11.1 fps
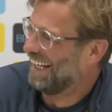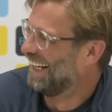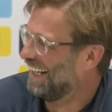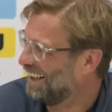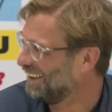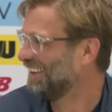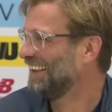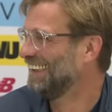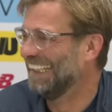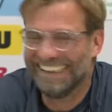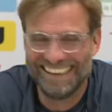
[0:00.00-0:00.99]

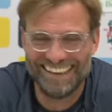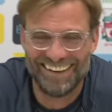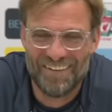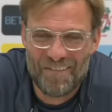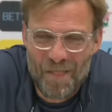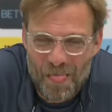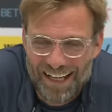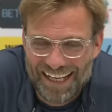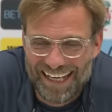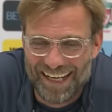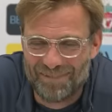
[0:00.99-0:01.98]
Uh,
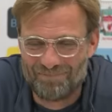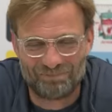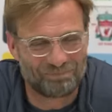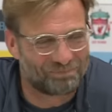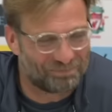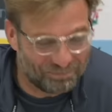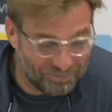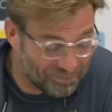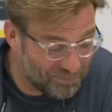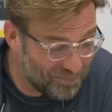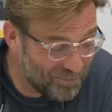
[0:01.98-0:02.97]
um,
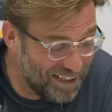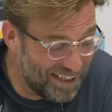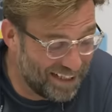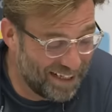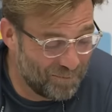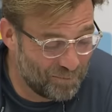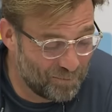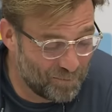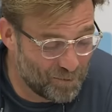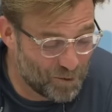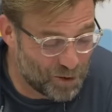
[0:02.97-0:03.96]

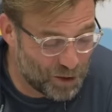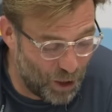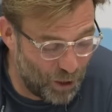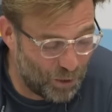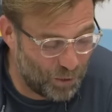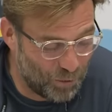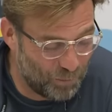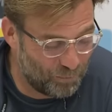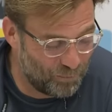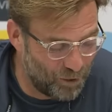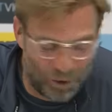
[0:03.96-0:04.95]
um, so,
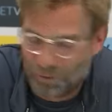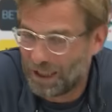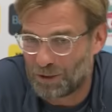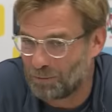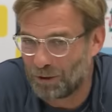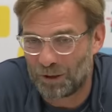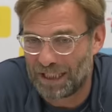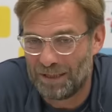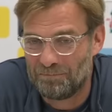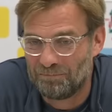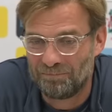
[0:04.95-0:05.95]
no, that should be
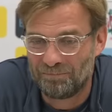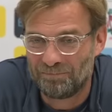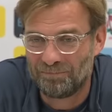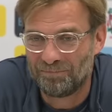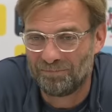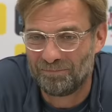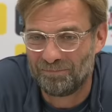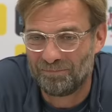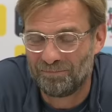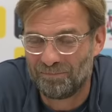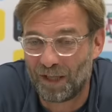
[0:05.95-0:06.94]
okay.
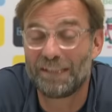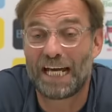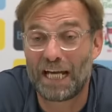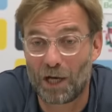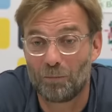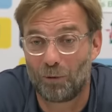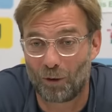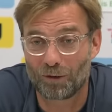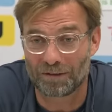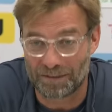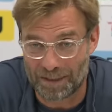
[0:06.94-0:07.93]
And they are
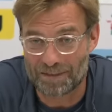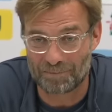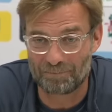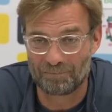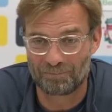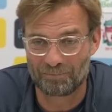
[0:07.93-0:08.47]
important, yes.